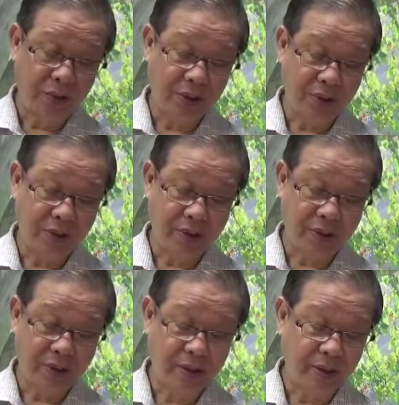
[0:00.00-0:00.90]
it was
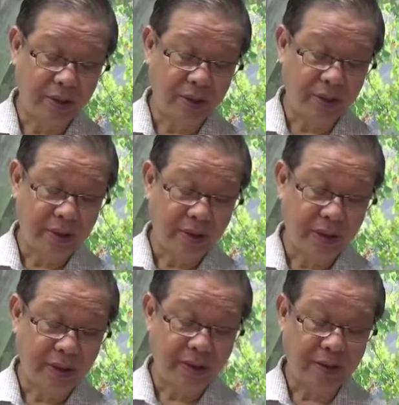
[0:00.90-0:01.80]

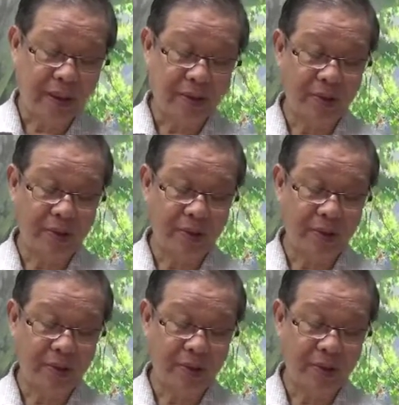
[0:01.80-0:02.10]
at that time